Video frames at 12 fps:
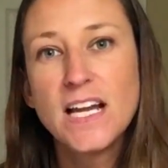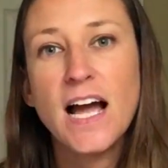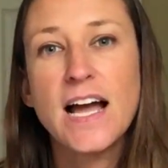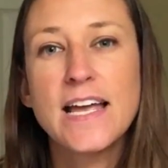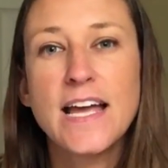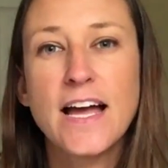
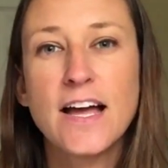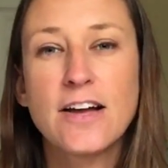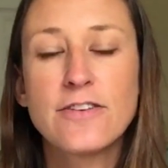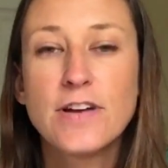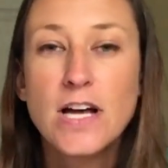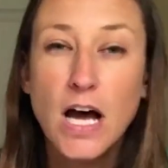I
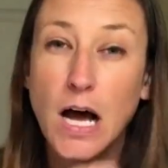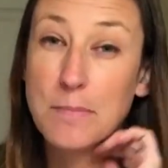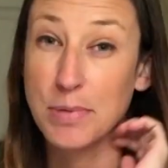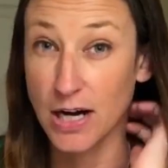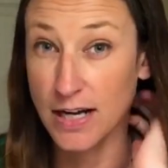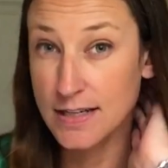have a
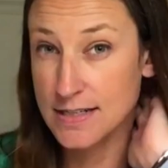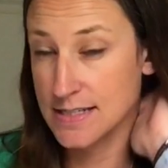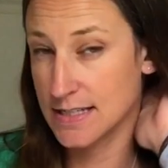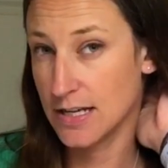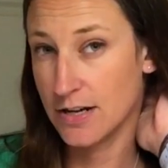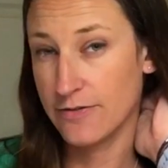
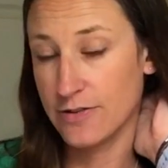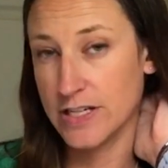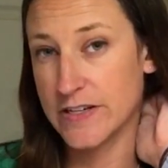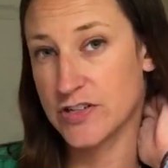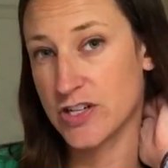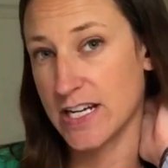box for
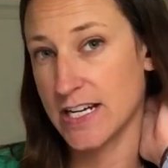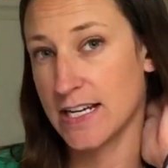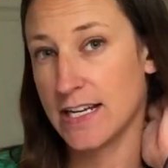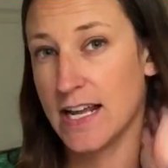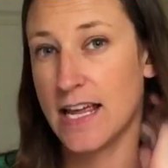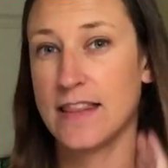each kid,